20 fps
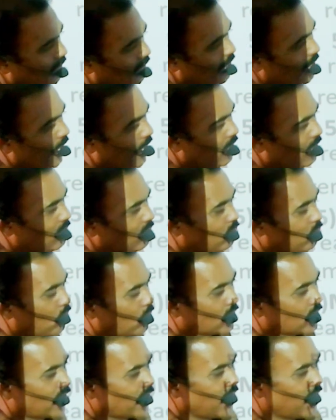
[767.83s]
Then
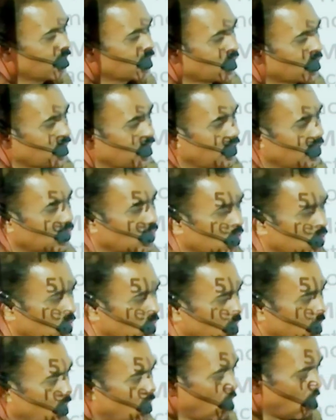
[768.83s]
fourth reaction is
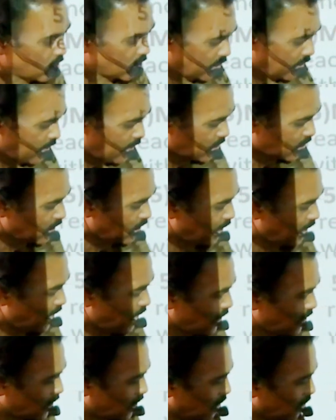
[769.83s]
oxidation
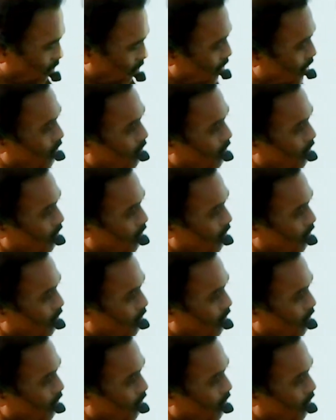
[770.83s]
reaction.